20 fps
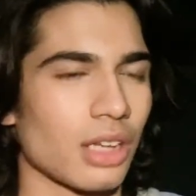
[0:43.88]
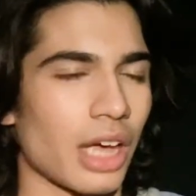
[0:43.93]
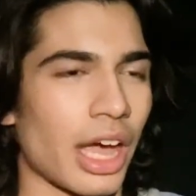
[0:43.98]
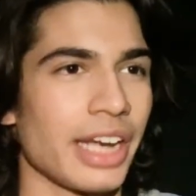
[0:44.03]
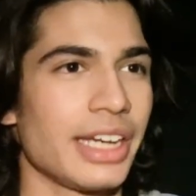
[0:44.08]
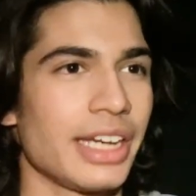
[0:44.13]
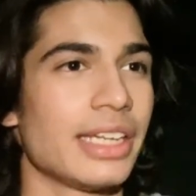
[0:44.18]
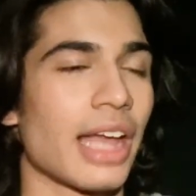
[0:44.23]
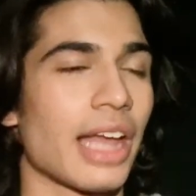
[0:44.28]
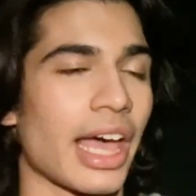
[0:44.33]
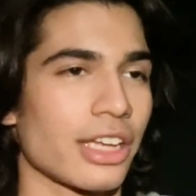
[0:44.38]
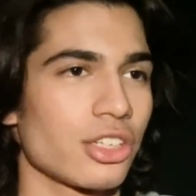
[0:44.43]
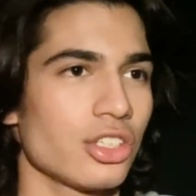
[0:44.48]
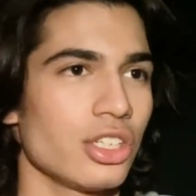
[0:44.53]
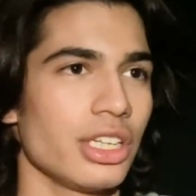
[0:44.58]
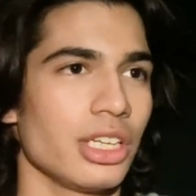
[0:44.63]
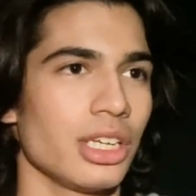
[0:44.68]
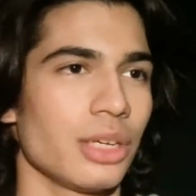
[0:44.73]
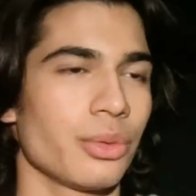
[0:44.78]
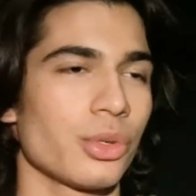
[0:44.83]
I
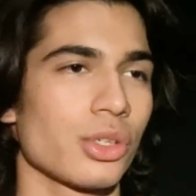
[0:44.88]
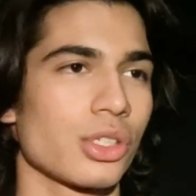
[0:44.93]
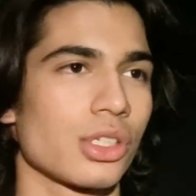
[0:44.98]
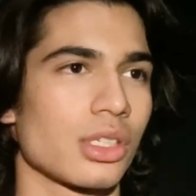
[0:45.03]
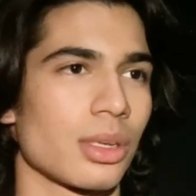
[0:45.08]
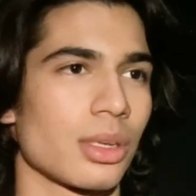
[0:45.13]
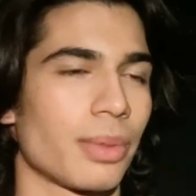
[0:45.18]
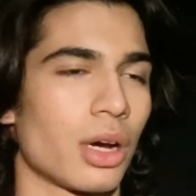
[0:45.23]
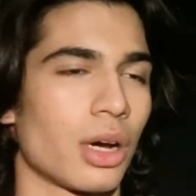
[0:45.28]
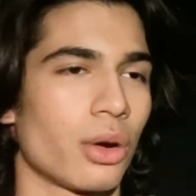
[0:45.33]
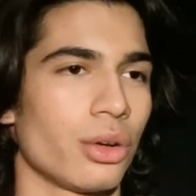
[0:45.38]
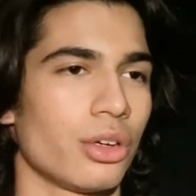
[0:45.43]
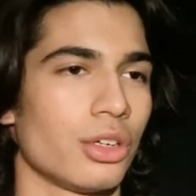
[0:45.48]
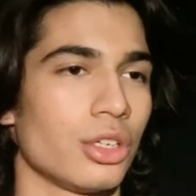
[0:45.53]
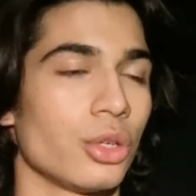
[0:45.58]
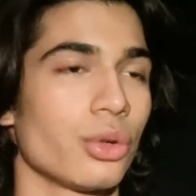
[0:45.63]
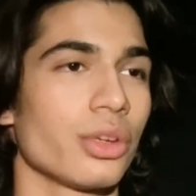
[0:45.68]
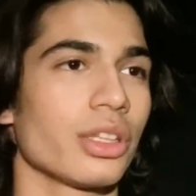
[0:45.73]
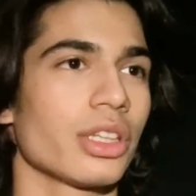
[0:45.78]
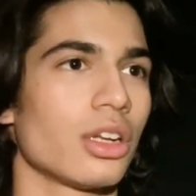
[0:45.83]
actually, it was about
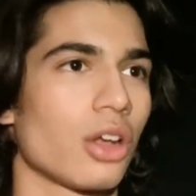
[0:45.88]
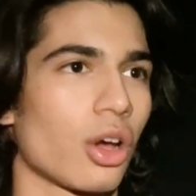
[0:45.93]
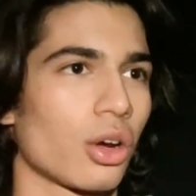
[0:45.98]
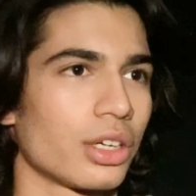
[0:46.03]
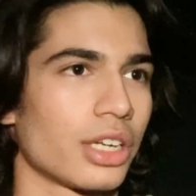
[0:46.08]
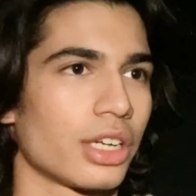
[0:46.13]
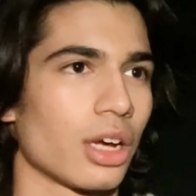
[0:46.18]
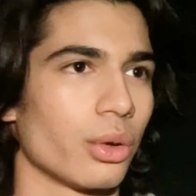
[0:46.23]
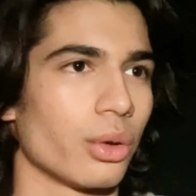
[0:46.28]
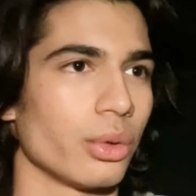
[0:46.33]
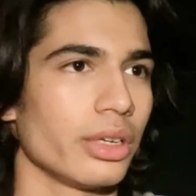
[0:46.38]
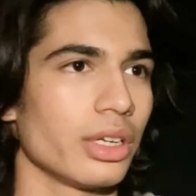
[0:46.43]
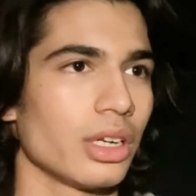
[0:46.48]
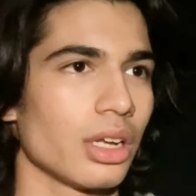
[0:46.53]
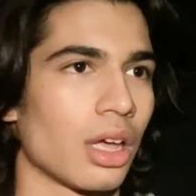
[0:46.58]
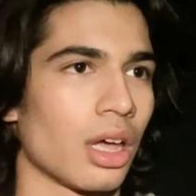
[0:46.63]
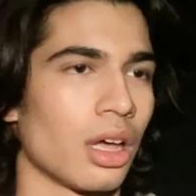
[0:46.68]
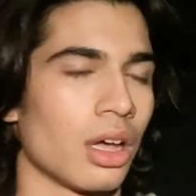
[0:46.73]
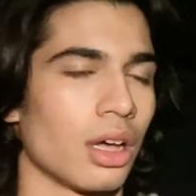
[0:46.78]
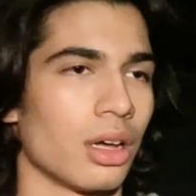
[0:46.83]
during the lockdown,
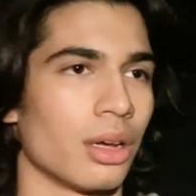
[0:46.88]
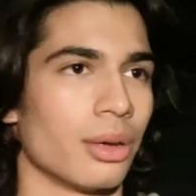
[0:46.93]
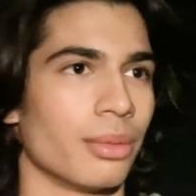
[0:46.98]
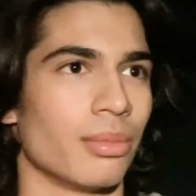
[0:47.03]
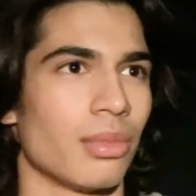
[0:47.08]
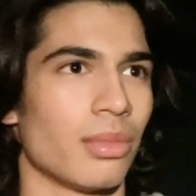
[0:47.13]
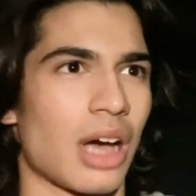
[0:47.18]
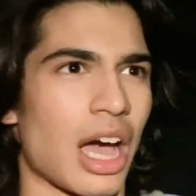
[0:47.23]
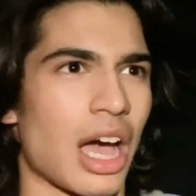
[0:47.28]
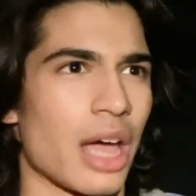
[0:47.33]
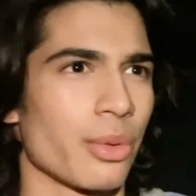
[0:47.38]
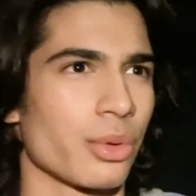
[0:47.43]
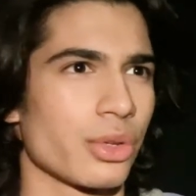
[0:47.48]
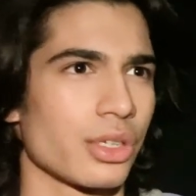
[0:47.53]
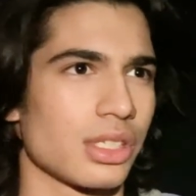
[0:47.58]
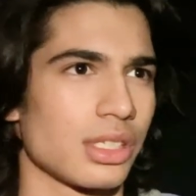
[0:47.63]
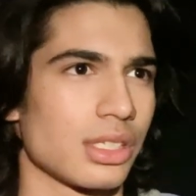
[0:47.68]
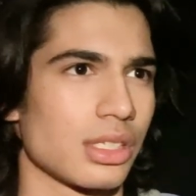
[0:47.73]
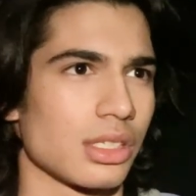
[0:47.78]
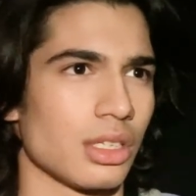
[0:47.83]
um, I
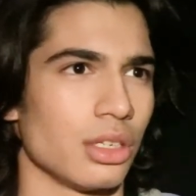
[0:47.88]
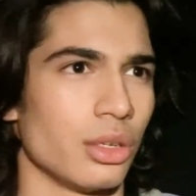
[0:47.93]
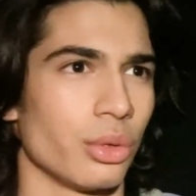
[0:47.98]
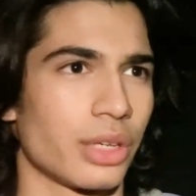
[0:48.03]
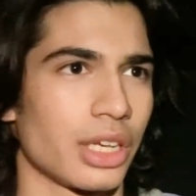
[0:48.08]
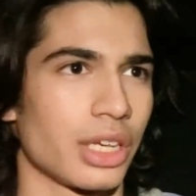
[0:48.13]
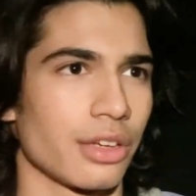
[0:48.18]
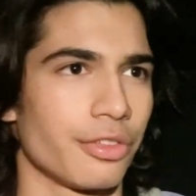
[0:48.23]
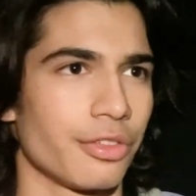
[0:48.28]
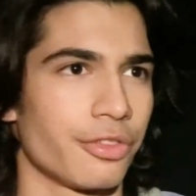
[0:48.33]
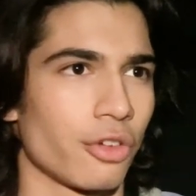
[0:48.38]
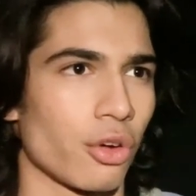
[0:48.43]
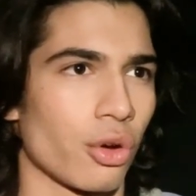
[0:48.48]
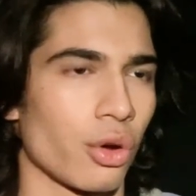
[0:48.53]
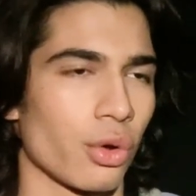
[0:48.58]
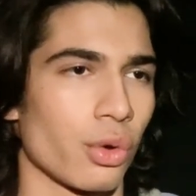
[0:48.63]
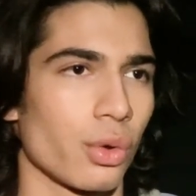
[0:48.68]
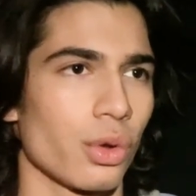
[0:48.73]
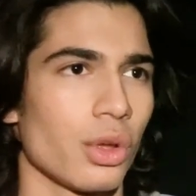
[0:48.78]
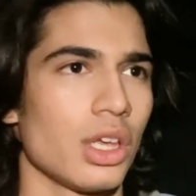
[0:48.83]
was looking
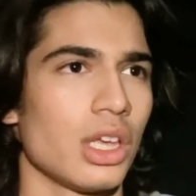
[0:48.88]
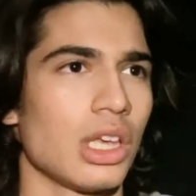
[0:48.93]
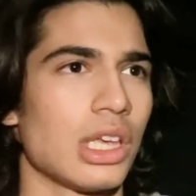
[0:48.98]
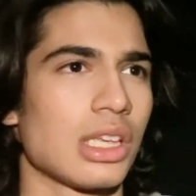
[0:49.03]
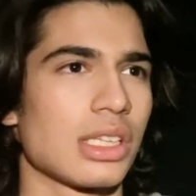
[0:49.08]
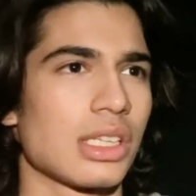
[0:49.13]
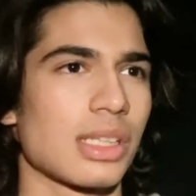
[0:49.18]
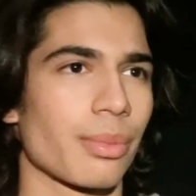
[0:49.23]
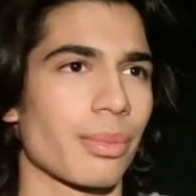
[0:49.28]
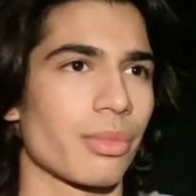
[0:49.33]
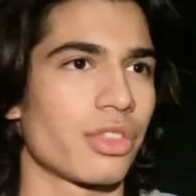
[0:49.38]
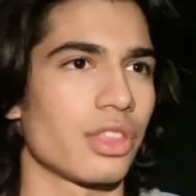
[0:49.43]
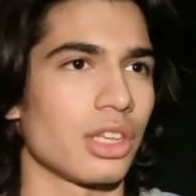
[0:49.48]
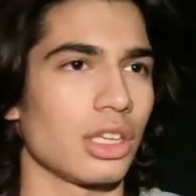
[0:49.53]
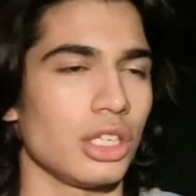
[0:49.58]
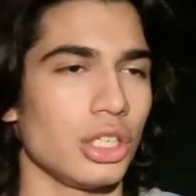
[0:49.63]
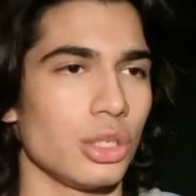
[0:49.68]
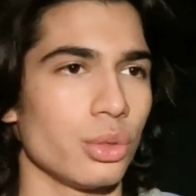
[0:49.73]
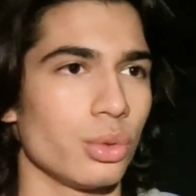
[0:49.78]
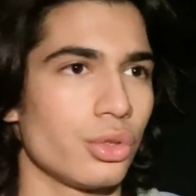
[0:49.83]
for
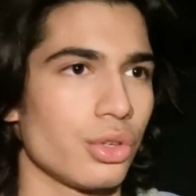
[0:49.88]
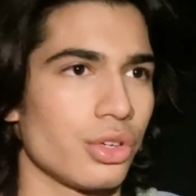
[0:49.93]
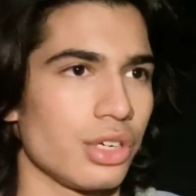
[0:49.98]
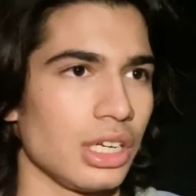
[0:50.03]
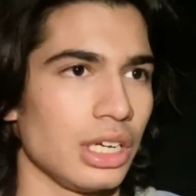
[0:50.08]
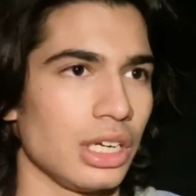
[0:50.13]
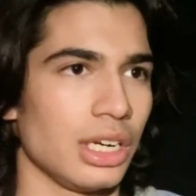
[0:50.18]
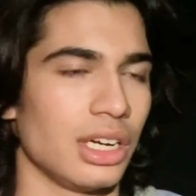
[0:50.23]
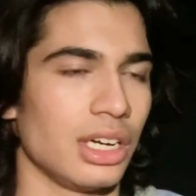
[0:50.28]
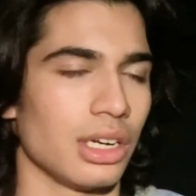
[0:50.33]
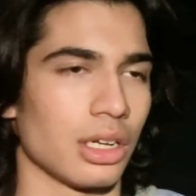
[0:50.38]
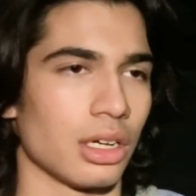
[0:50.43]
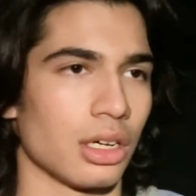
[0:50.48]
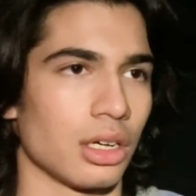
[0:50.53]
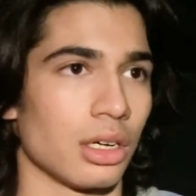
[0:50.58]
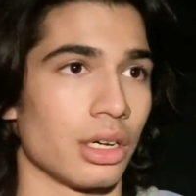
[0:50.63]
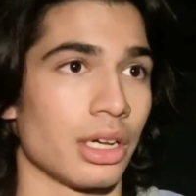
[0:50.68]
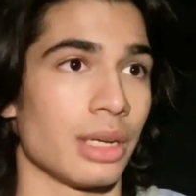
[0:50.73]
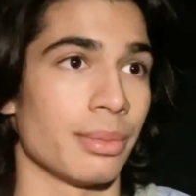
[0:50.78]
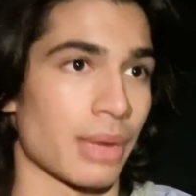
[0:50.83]
something new to read
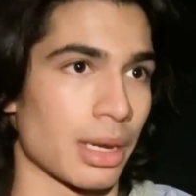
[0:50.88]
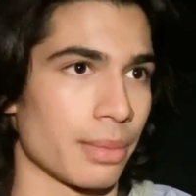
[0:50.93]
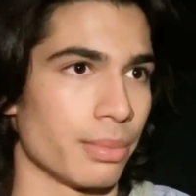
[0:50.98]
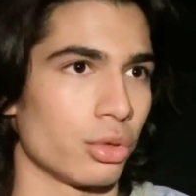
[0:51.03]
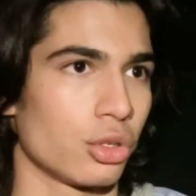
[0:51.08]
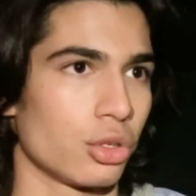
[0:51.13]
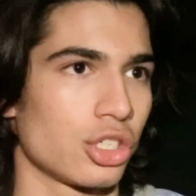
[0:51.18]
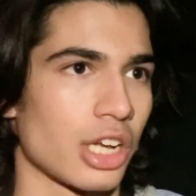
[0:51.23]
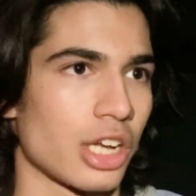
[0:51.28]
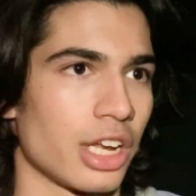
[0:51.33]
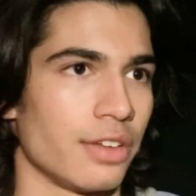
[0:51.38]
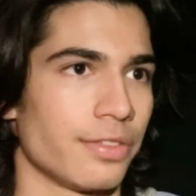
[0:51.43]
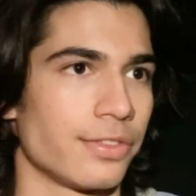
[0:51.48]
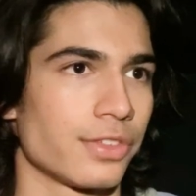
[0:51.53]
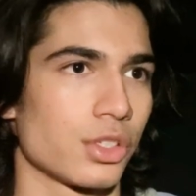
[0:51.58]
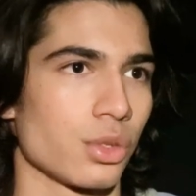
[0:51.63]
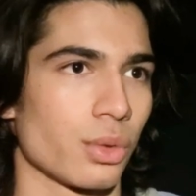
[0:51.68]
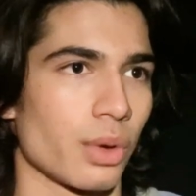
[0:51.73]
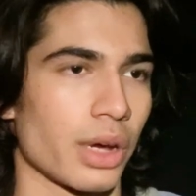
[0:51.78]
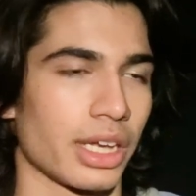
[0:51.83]
uh, in my bookshelf.
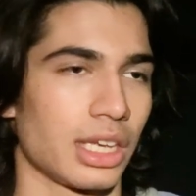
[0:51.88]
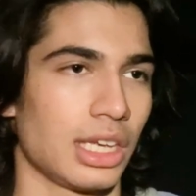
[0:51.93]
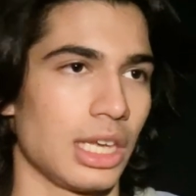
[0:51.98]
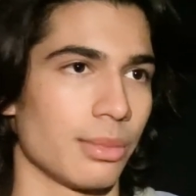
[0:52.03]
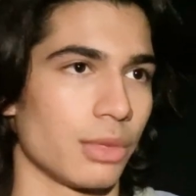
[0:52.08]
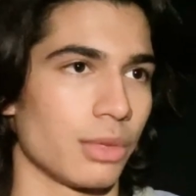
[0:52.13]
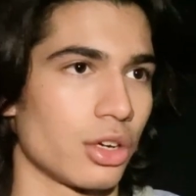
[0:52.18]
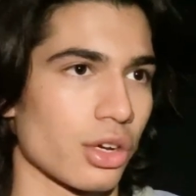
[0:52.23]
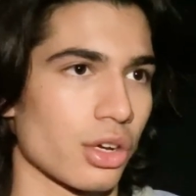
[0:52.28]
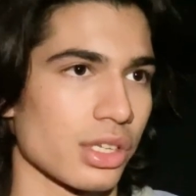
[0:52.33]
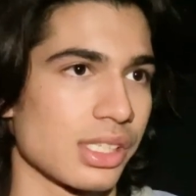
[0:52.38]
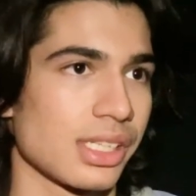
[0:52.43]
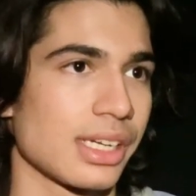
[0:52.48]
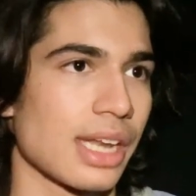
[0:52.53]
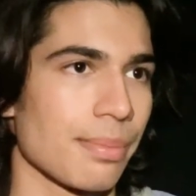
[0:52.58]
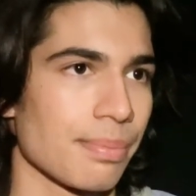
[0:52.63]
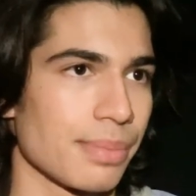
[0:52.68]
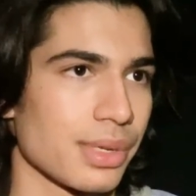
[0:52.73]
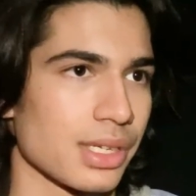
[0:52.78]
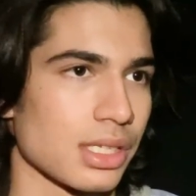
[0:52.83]
So I came across The
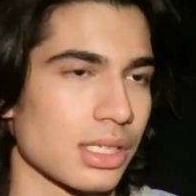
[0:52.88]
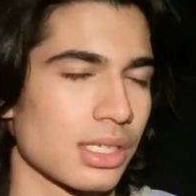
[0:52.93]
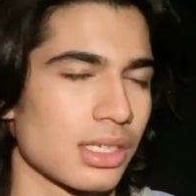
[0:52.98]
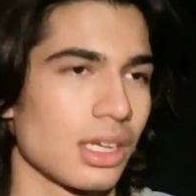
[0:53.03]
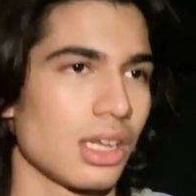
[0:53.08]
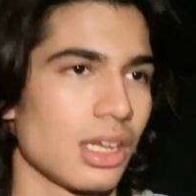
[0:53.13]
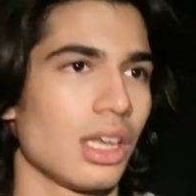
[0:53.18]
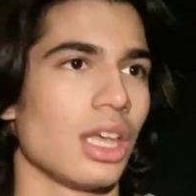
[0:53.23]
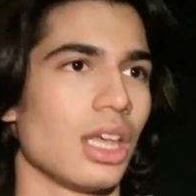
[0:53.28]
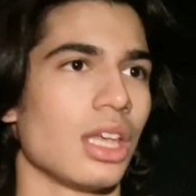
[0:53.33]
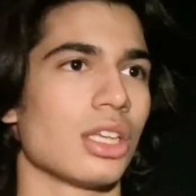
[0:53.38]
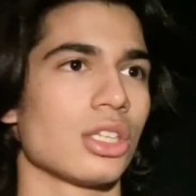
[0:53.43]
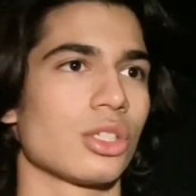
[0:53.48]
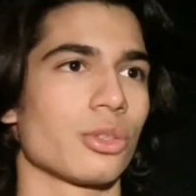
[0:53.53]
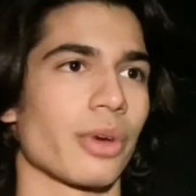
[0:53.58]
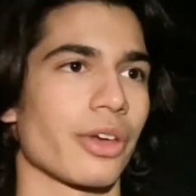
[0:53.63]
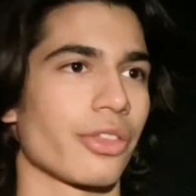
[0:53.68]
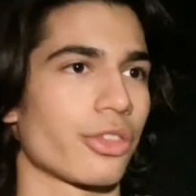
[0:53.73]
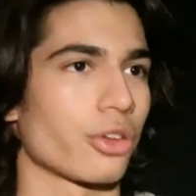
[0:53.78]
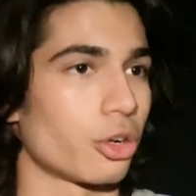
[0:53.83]
Tempest.
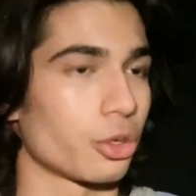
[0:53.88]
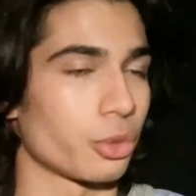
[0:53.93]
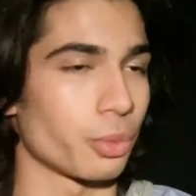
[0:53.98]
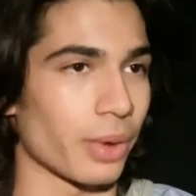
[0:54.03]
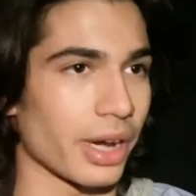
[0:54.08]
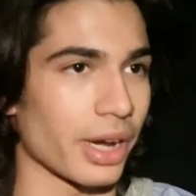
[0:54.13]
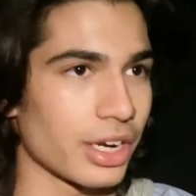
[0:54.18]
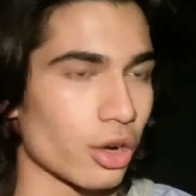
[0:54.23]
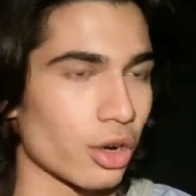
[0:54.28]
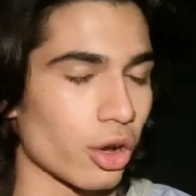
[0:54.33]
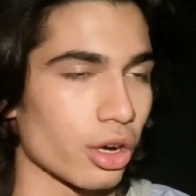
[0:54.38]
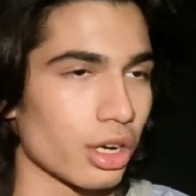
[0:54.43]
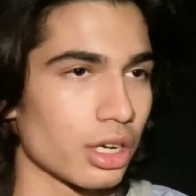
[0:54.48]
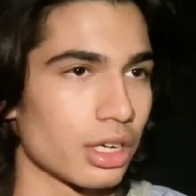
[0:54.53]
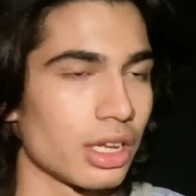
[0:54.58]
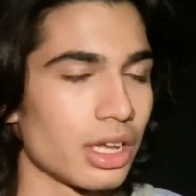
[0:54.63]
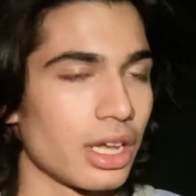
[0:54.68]
So I thought, why not?